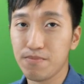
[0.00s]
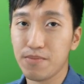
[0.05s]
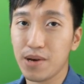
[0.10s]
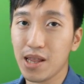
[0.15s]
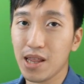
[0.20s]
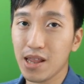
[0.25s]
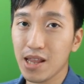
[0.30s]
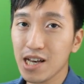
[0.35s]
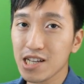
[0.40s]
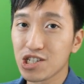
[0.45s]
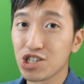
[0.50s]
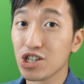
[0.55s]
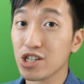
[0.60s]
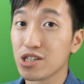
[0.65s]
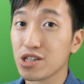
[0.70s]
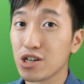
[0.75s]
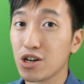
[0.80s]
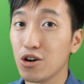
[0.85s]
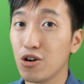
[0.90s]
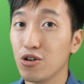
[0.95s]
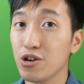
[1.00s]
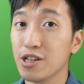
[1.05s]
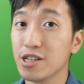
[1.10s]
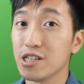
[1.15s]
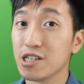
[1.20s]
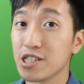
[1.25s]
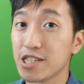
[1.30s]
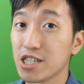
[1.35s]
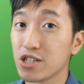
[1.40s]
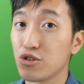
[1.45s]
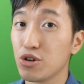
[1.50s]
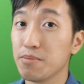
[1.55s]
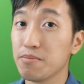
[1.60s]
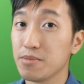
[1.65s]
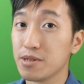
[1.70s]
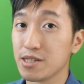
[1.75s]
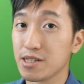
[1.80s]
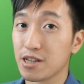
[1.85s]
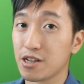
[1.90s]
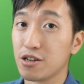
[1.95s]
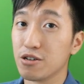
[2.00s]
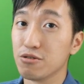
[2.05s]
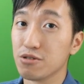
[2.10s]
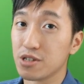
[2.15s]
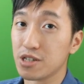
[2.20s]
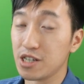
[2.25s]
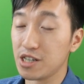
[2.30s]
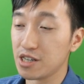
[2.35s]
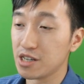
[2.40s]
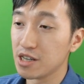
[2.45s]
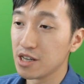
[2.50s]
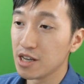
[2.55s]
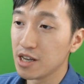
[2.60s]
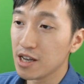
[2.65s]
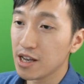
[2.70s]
but let's just call it script security.